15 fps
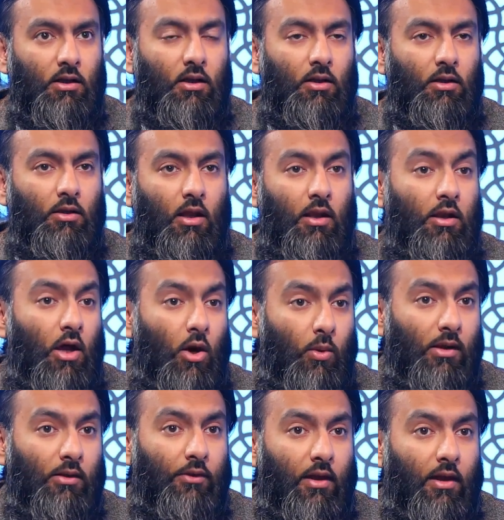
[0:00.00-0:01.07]
And
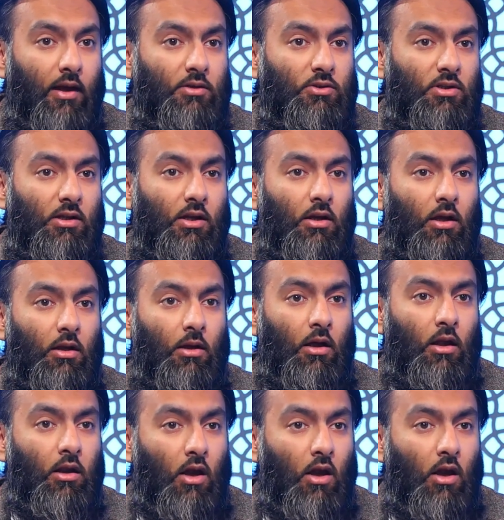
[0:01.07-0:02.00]
knowing that actually a